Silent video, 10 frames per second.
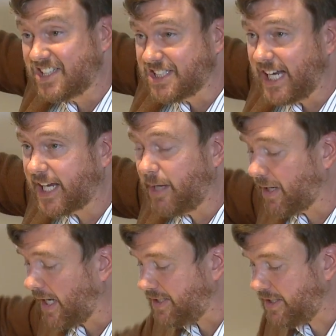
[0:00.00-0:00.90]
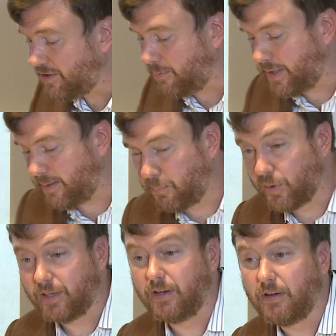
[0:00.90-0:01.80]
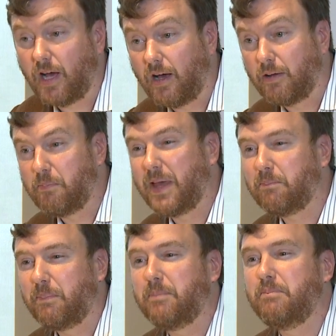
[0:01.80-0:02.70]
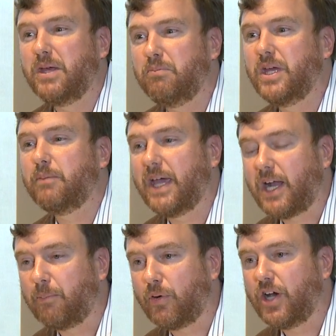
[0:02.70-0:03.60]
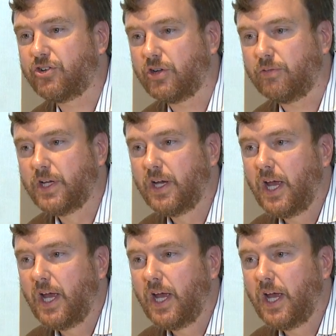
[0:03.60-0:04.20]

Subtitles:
just an academic idea, to being put in, being made operational.